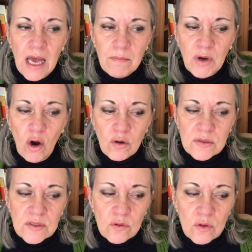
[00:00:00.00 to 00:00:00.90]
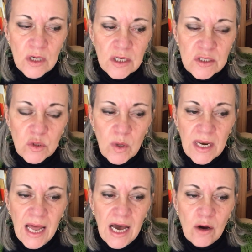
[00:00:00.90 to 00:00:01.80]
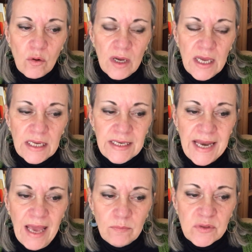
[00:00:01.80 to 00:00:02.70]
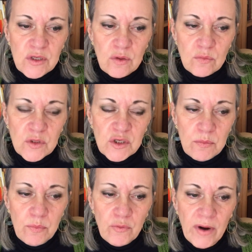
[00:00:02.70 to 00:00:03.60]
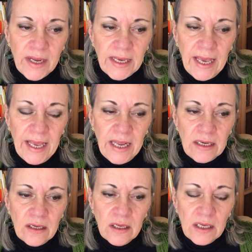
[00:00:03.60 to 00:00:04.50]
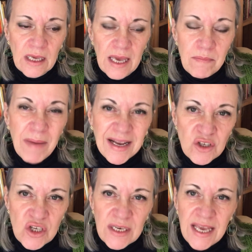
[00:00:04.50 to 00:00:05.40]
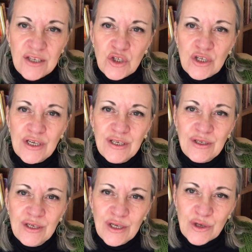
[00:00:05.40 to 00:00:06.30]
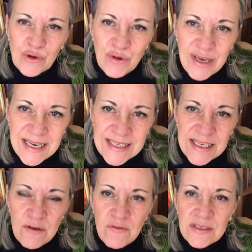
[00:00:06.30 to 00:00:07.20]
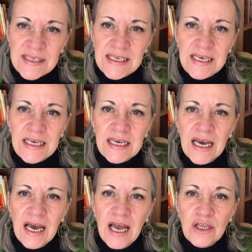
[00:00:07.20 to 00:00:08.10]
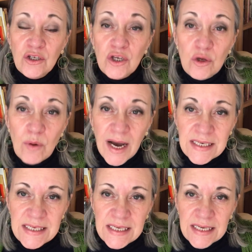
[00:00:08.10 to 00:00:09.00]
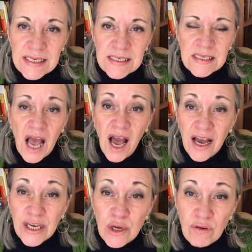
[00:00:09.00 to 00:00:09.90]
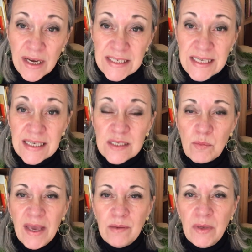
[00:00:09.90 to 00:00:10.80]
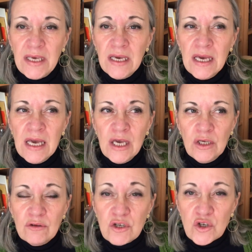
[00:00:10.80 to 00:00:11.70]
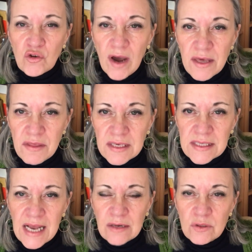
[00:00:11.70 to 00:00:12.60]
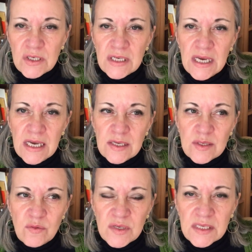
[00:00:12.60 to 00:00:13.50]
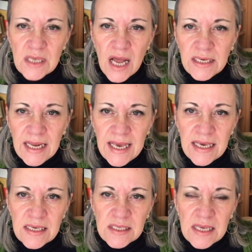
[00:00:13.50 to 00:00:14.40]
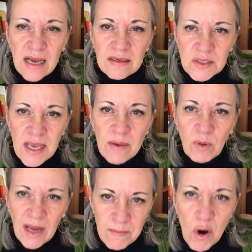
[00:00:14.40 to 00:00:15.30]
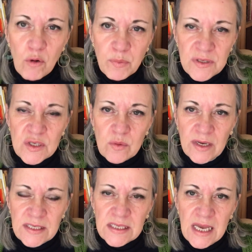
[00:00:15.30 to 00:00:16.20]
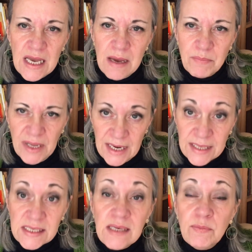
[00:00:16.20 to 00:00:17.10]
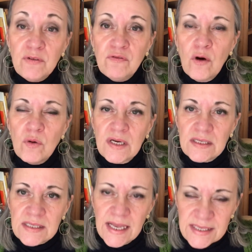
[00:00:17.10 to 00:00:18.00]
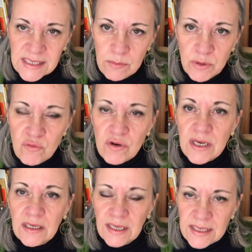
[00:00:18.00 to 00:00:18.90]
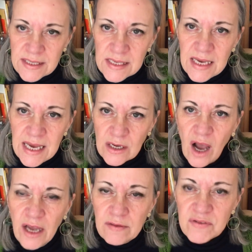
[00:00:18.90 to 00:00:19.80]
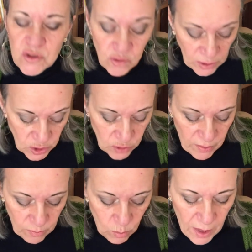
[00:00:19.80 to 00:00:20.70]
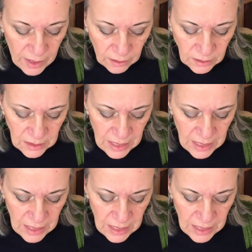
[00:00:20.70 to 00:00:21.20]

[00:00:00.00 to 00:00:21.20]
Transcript: but also to allow Neptune to bring in imagination, creativity, new ideas, higher ideas maybe, you know, to try things out. So the Sun is saying, well, I'm open to it, but let's keep it focused, let's keep it real, let's kind of structure it well.